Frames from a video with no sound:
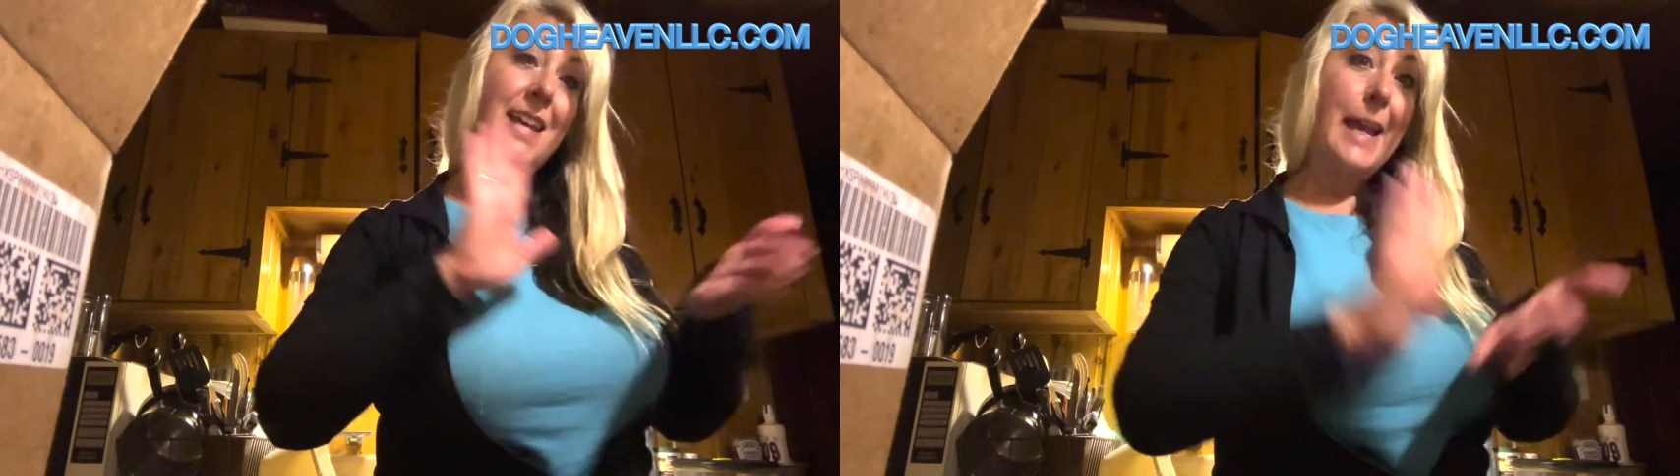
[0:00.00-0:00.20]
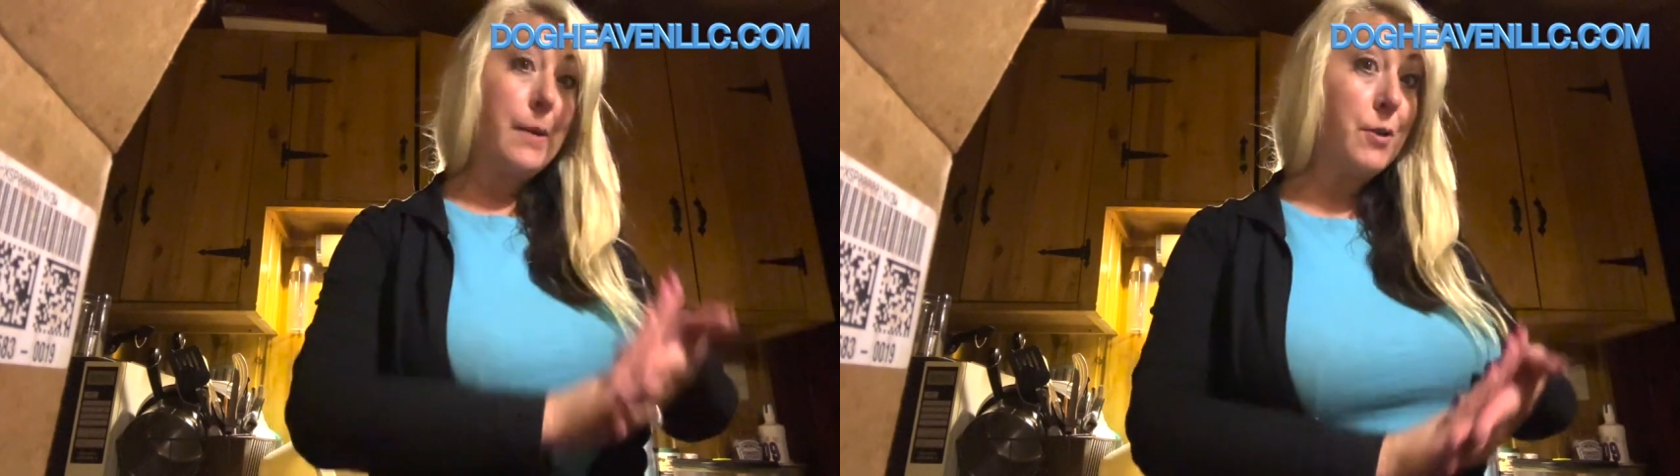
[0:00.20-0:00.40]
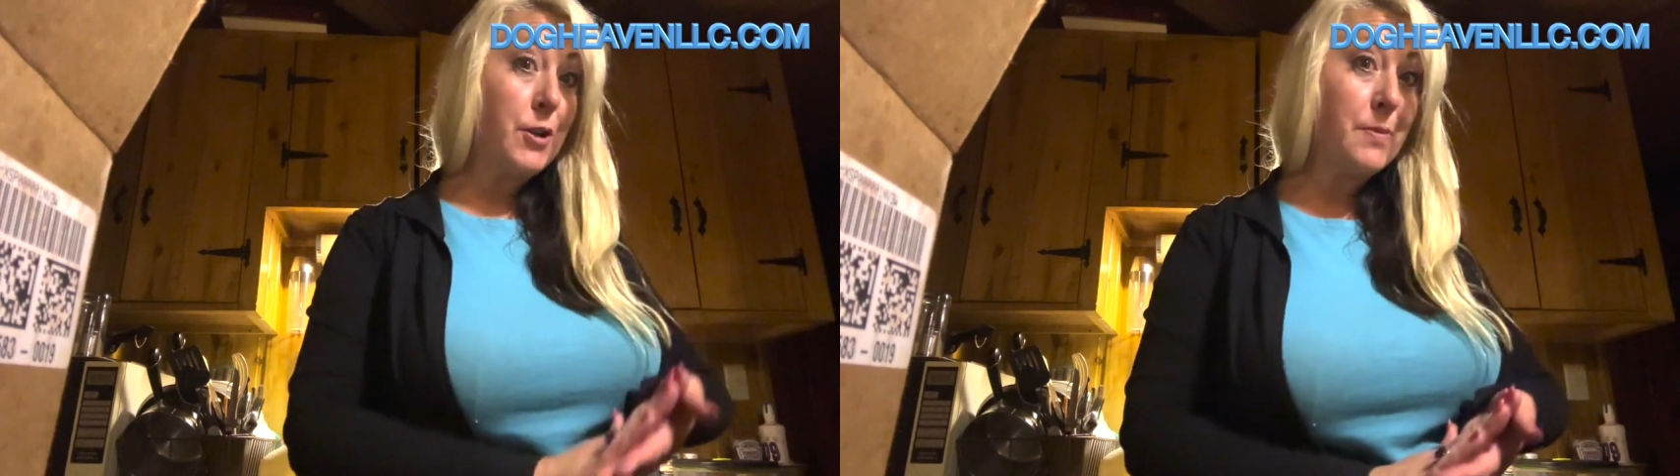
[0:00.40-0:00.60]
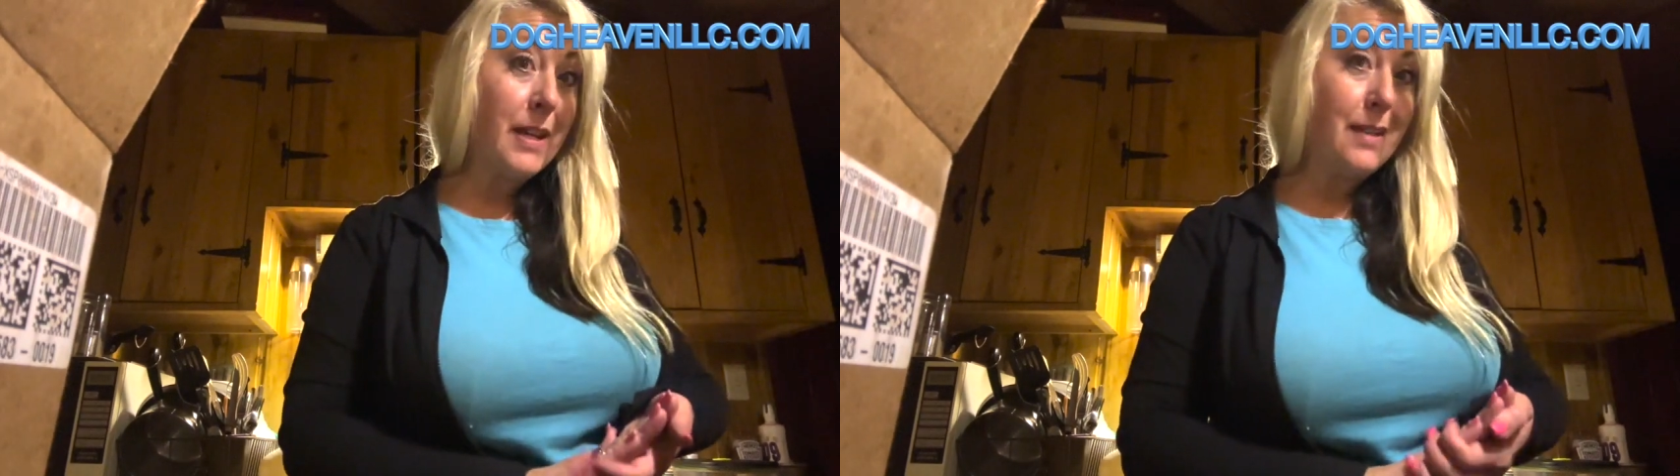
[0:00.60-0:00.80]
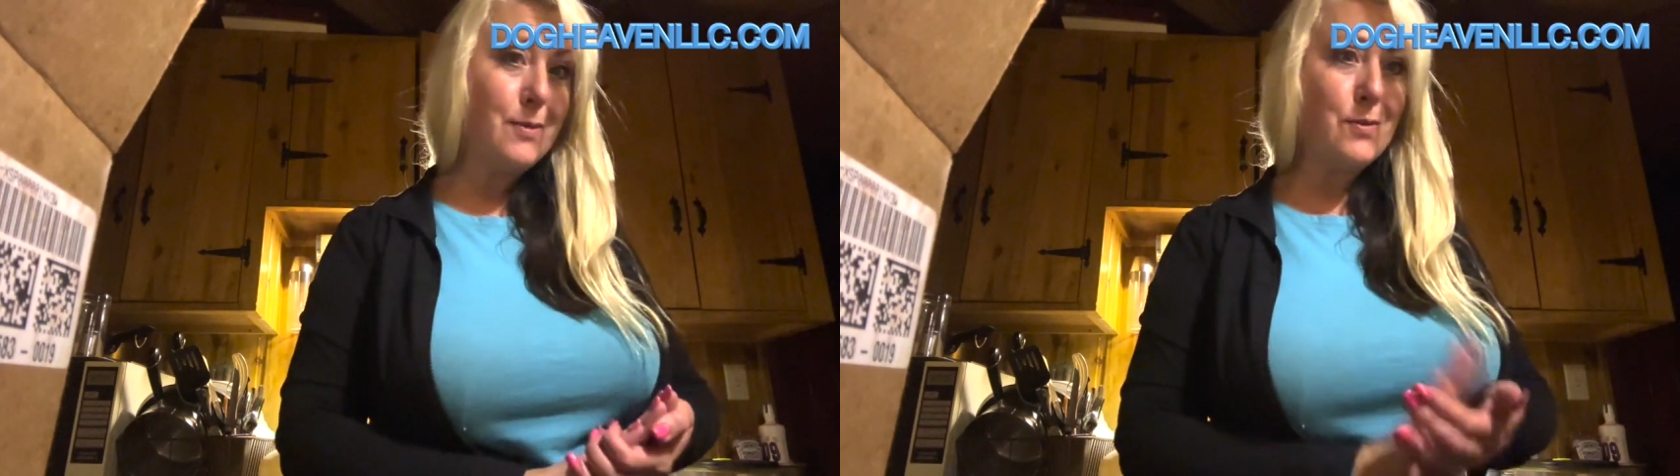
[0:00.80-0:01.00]
hamburger
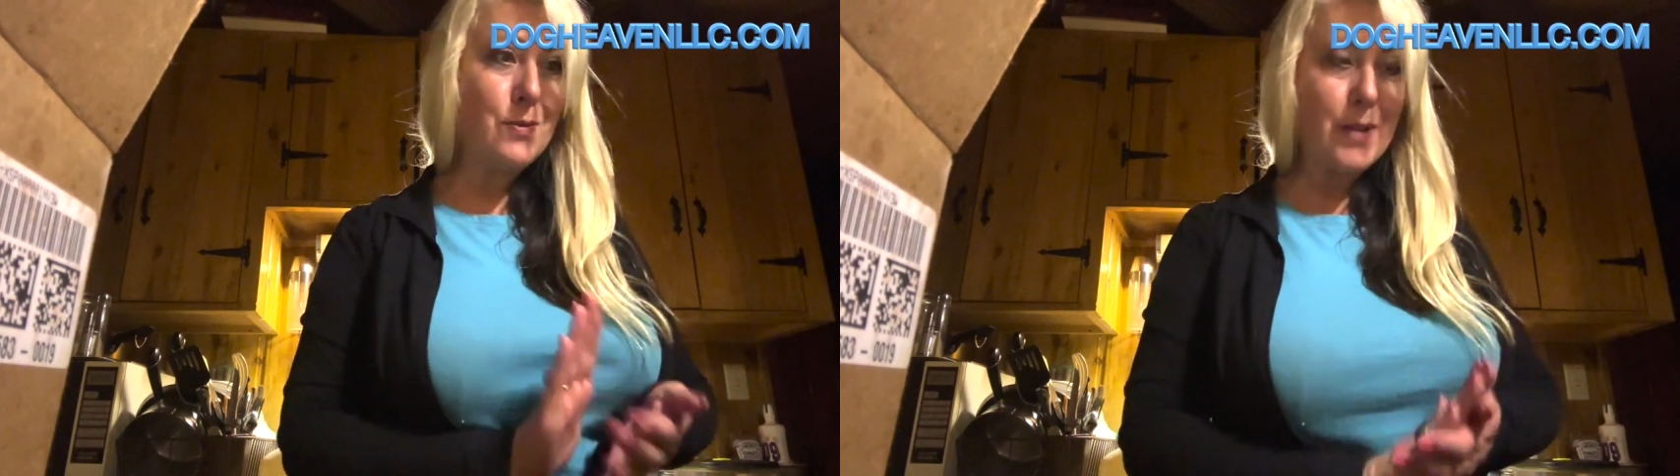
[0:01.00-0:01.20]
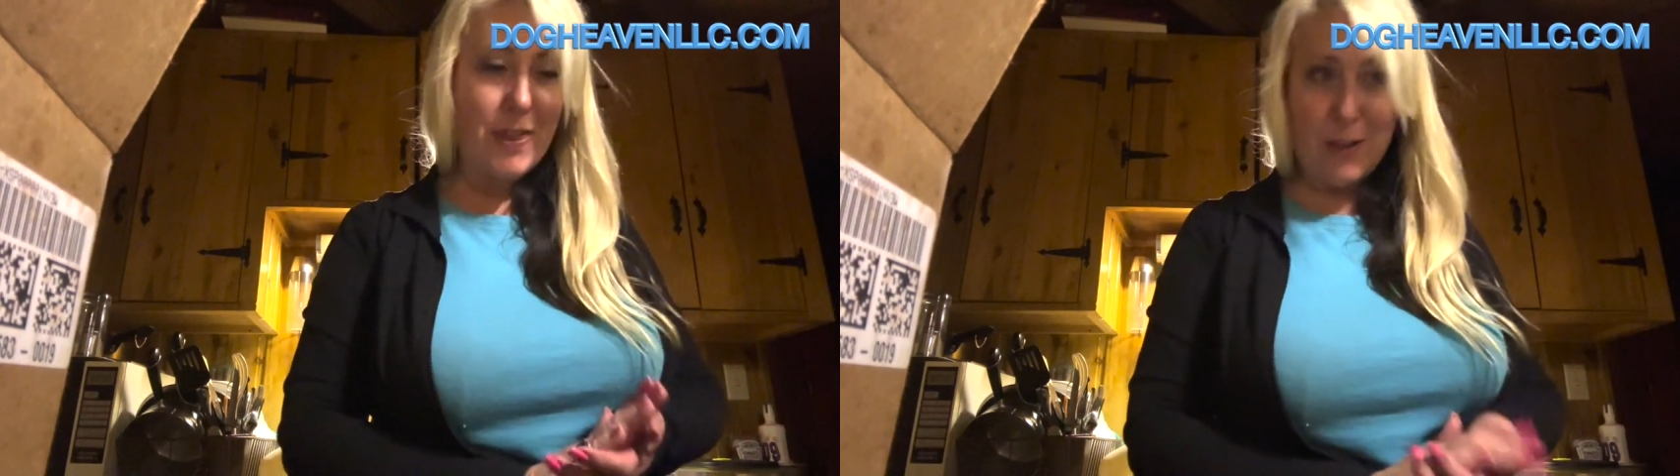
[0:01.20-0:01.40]
meat with